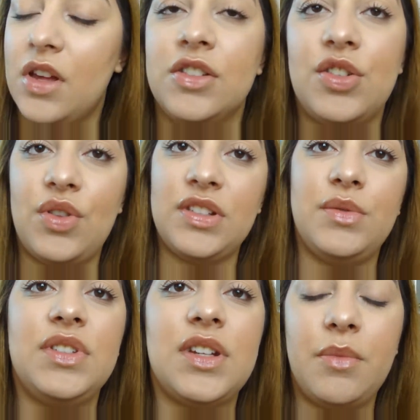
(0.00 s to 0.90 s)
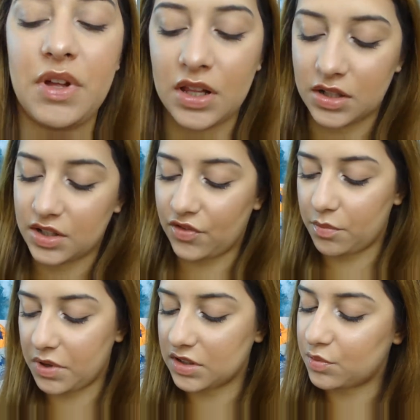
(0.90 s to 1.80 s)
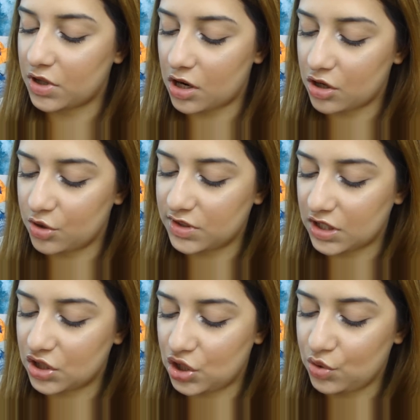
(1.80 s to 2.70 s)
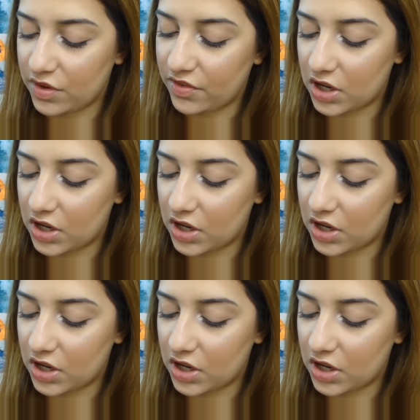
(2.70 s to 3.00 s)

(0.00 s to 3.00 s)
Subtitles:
So this one's going to be a little different because we're not using 2 different